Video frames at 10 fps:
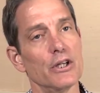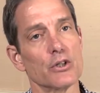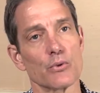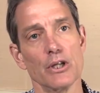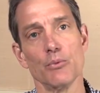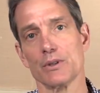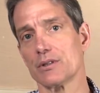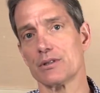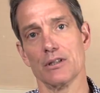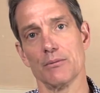agree with the
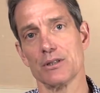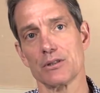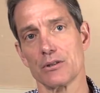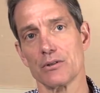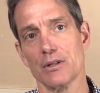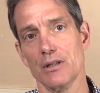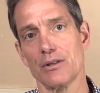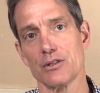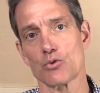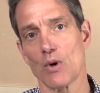sentiments underneath
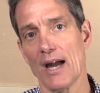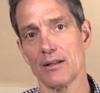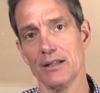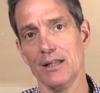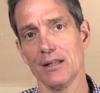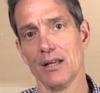this rally,